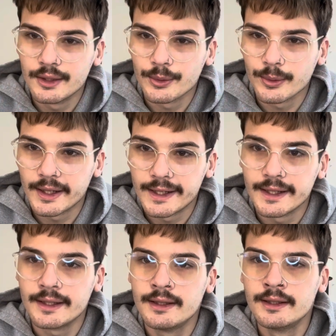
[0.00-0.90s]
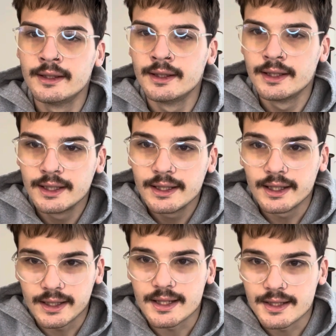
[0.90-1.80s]
Rey
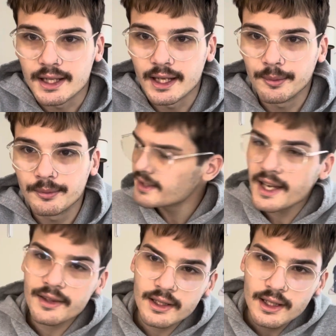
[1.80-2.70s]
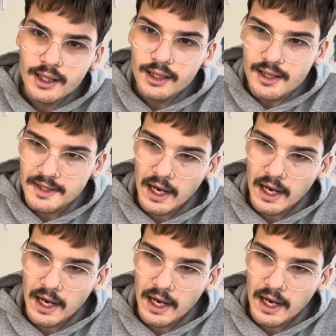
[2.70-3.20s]
is his name. Then, down